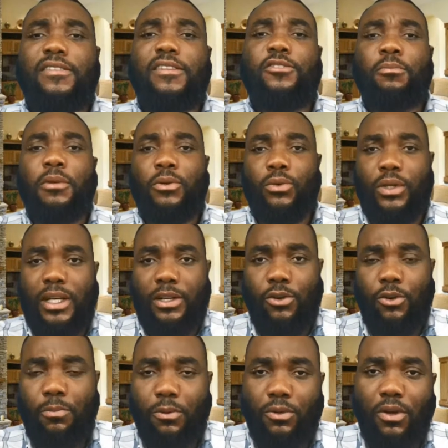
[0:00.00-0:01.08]
to me with an
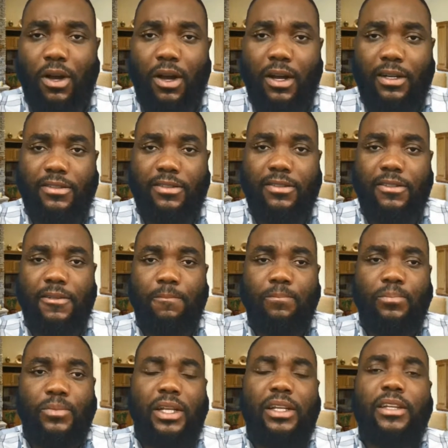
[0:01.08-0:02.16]
open heart.
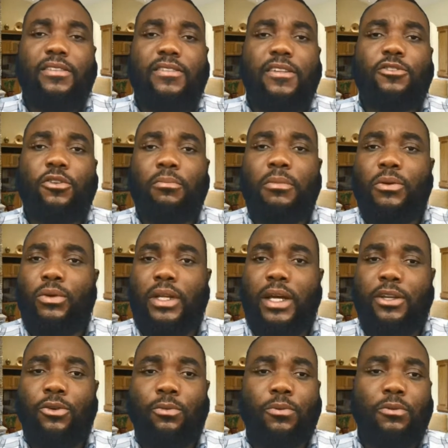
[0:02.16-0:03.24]
Listen to me with
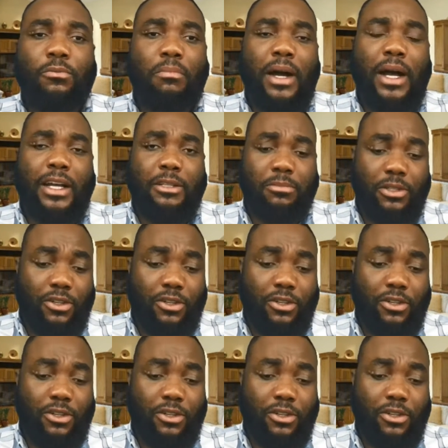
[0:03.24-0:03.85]
an open mind,